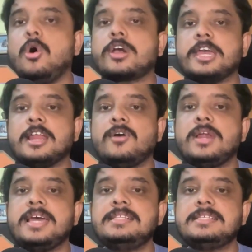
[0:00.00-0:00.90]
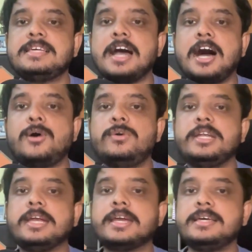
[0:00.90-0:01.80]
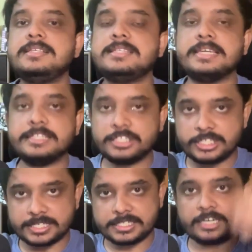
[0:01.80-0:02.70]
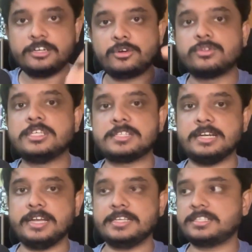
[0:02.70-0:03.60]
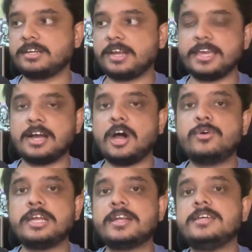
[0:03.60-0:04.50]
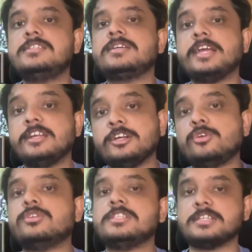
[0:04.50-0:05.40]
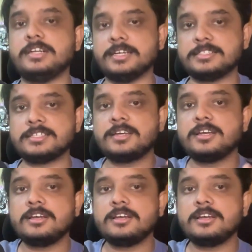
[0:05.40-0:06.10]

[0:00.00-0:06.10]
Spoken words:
Okay, now let's see how data is ingested into this index, like how data is read into this index.